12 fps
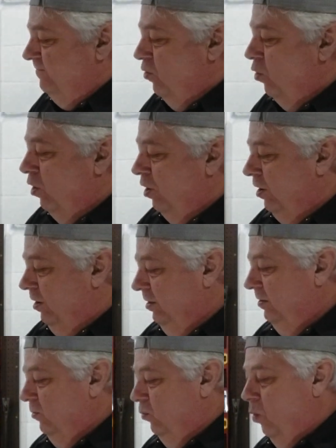for
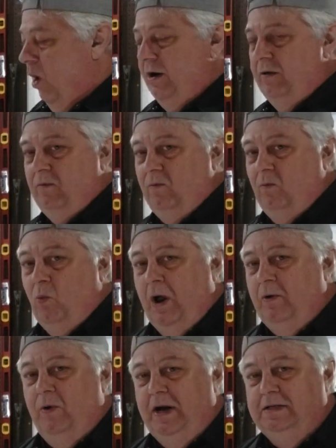one,
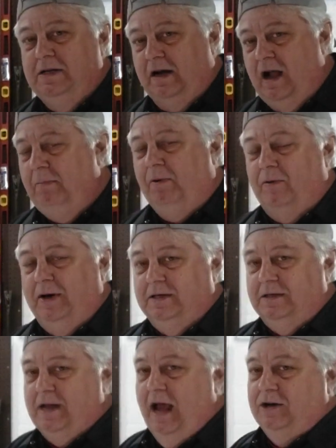one reason, a couple
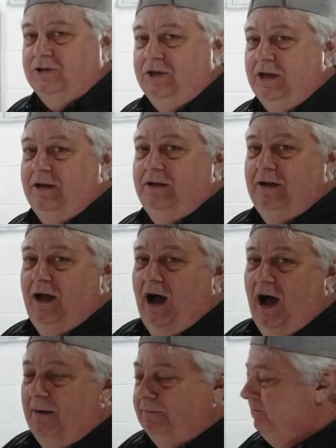reasons actually.
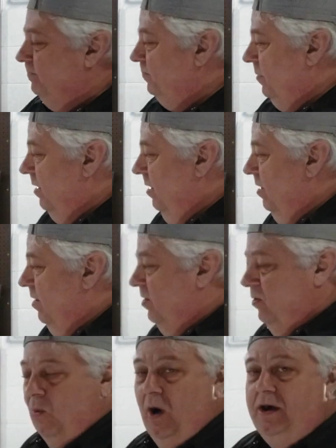Um,
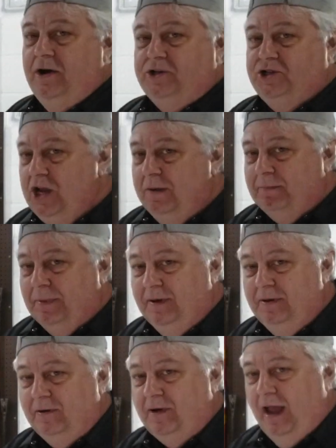one, they're cheap,
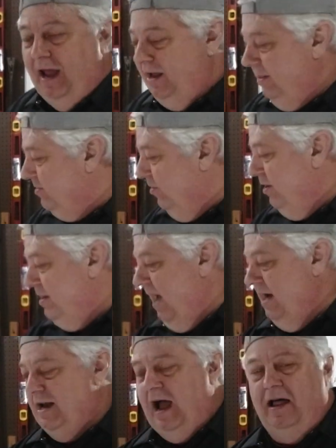okay?
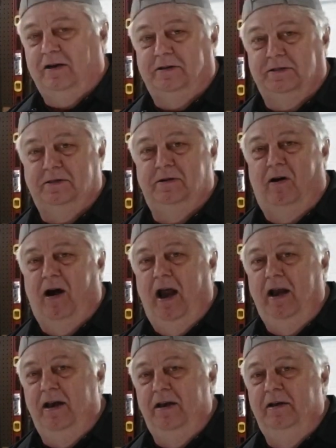$39, all
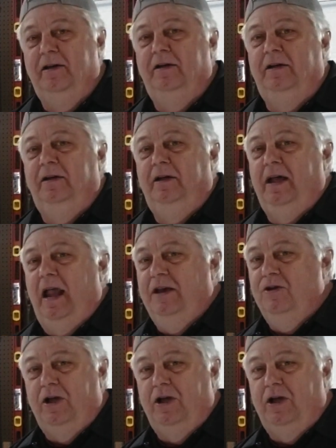right? And